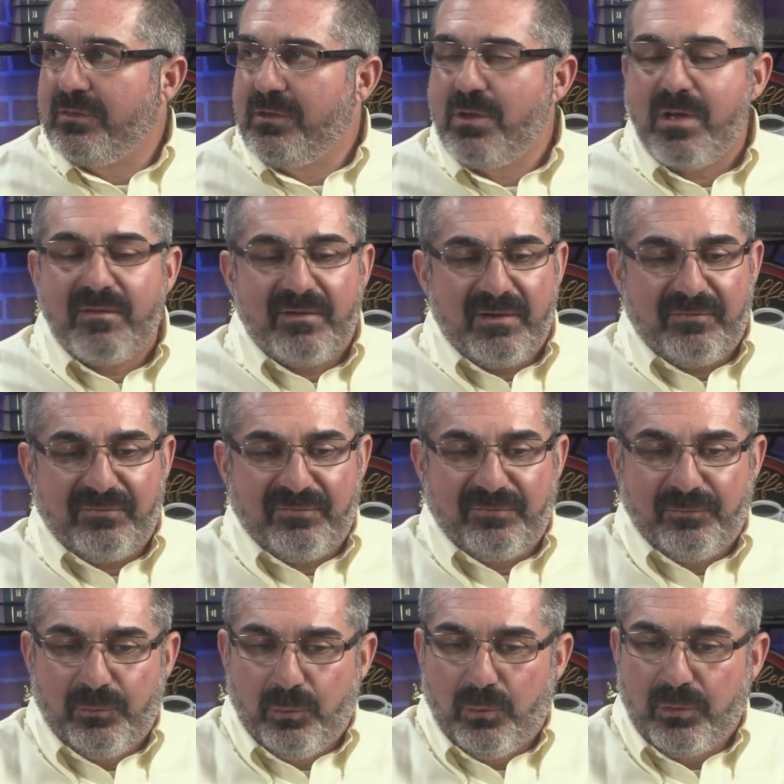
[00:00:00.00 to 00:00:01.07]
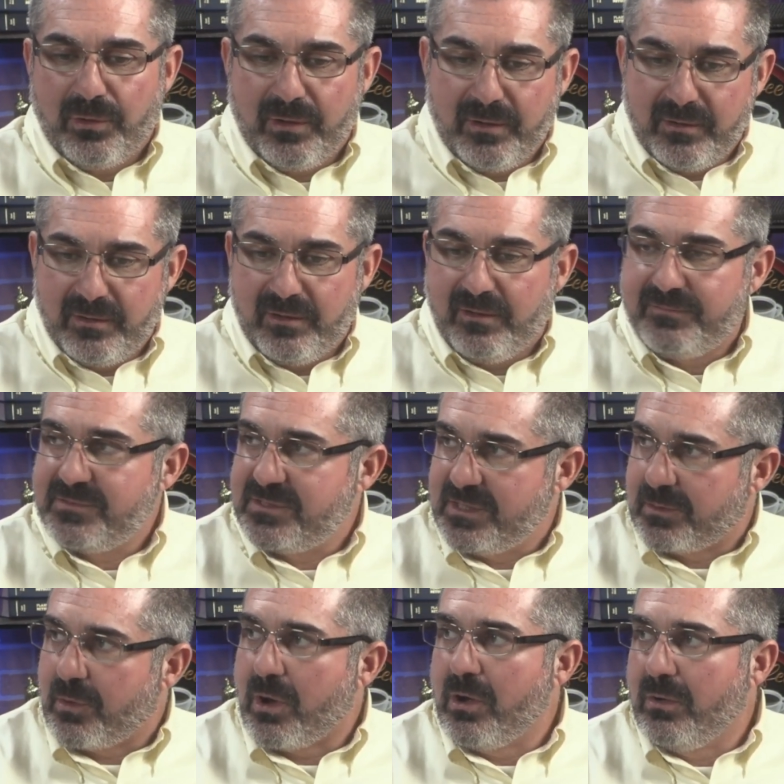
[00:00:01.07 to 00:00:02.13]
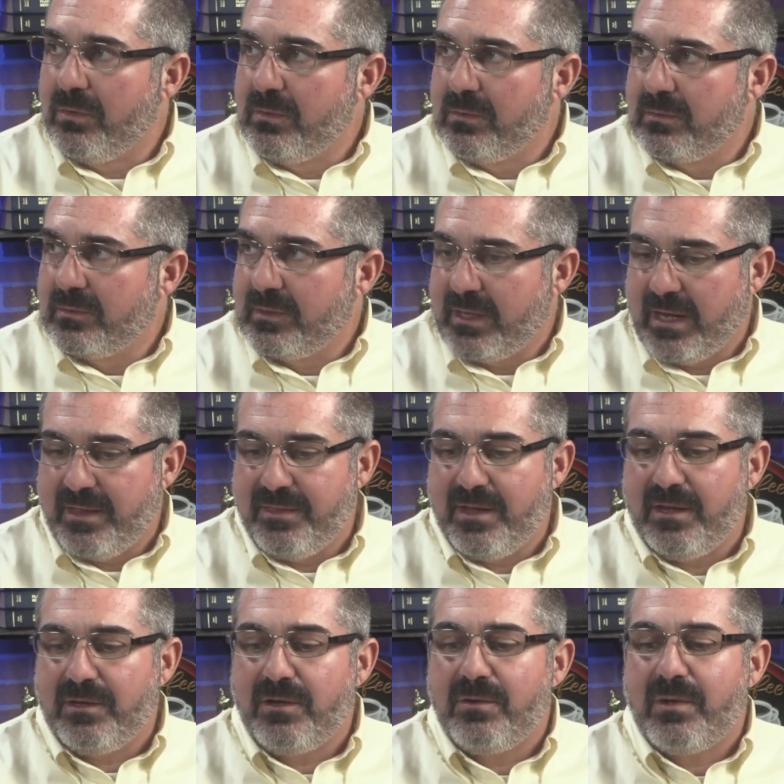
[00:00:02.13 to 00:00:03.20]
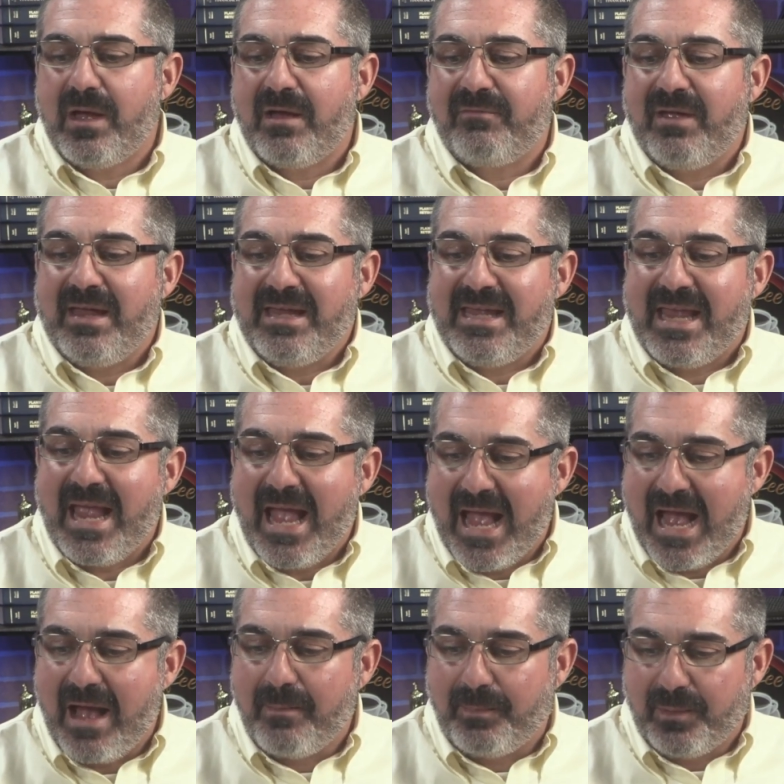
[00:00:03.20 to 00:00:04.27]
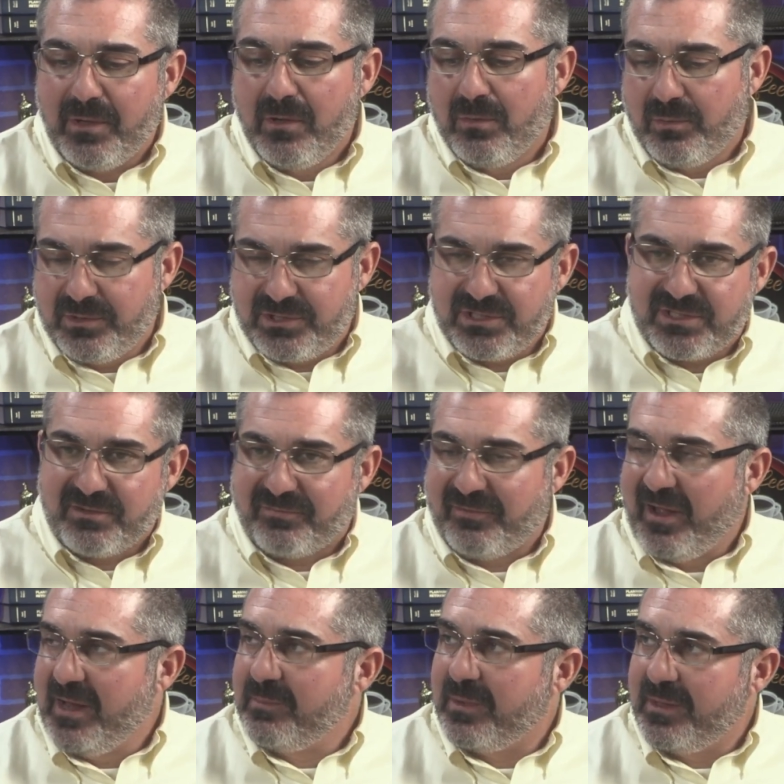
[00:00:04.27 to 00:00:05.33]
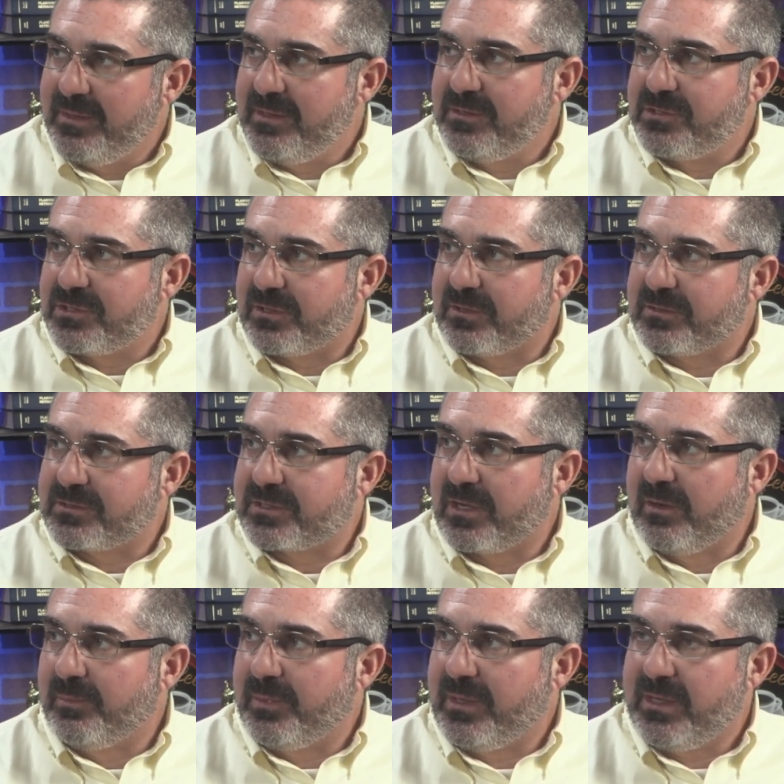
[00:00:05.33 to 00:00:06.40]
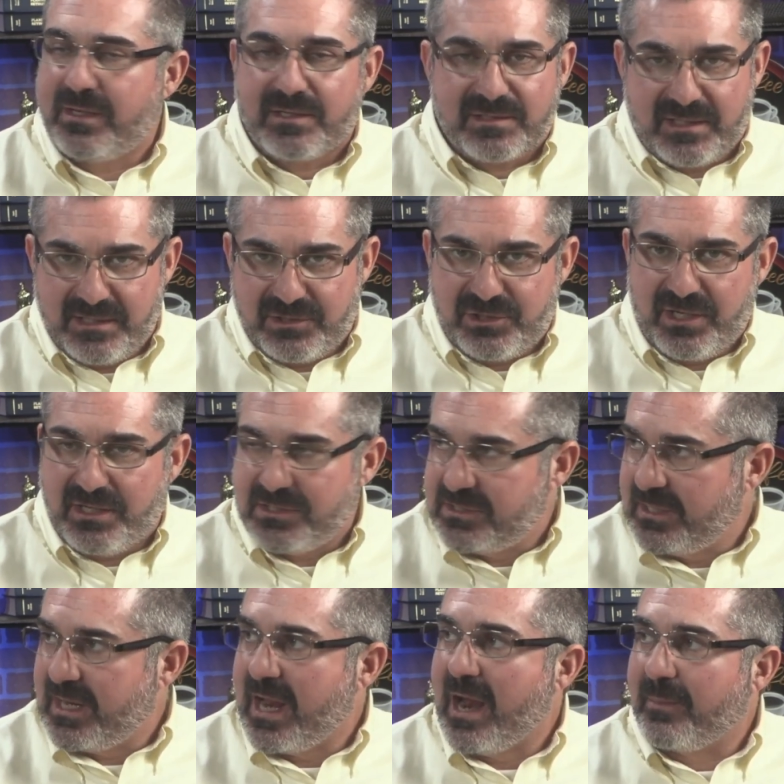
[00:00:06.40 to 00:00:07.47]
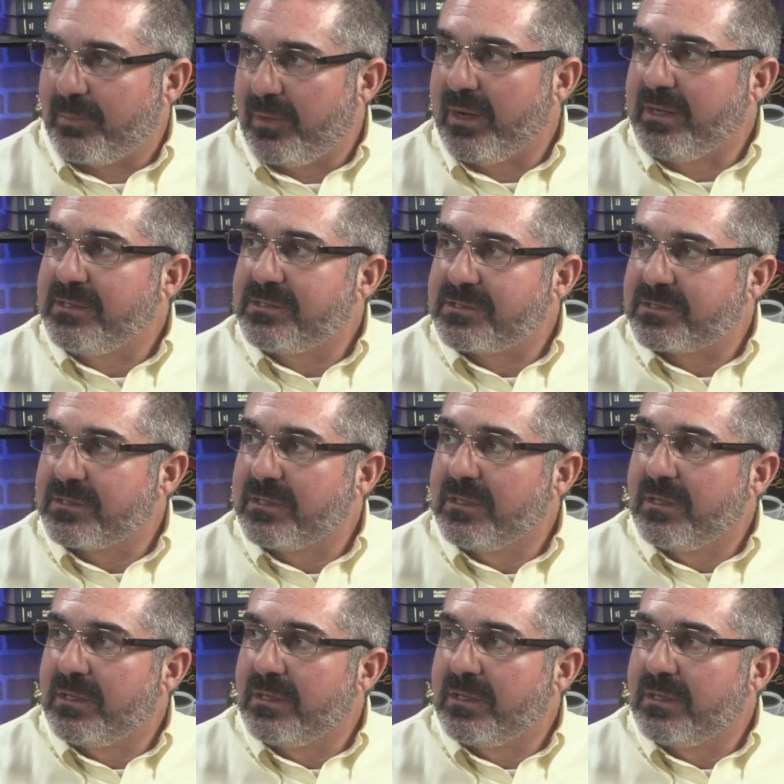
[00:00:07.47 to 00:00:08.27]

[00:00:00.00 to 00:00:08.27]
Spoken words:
You have a floor of 0 and then you have a cap, which is defined by the insurance company because they change the cap rates